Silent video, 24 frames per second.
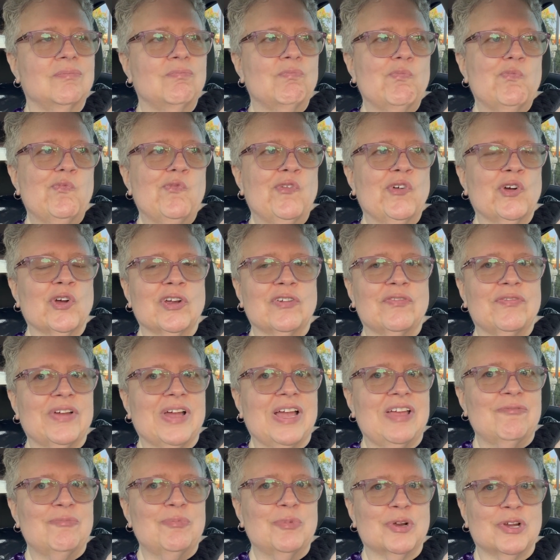4 or
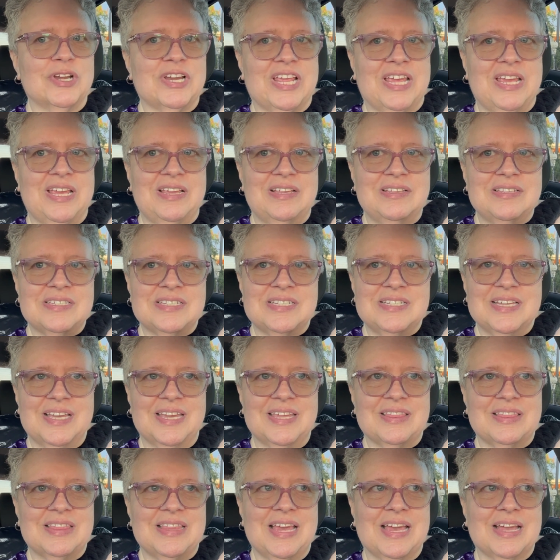5 more days to
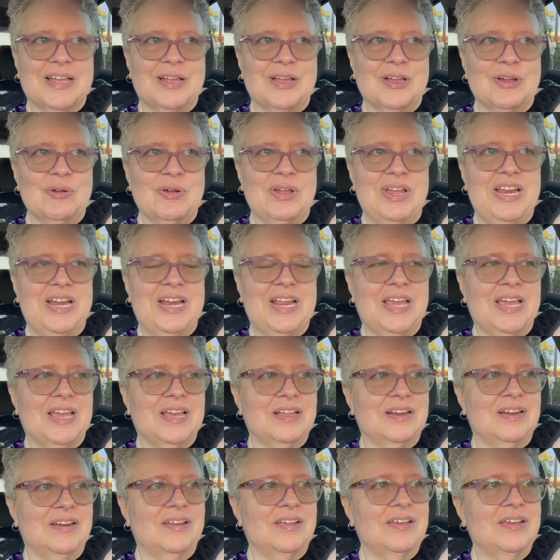get that going
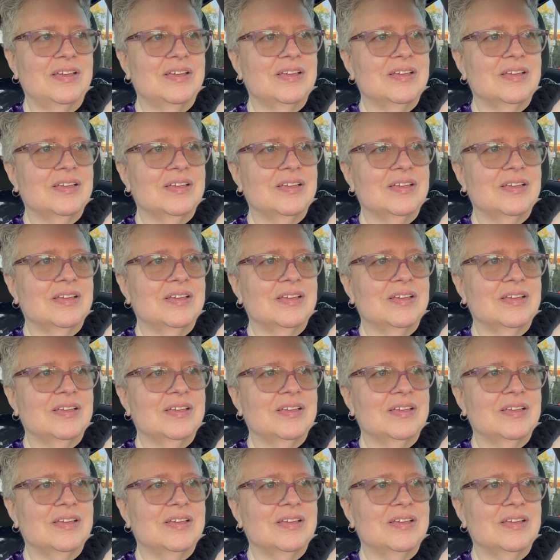and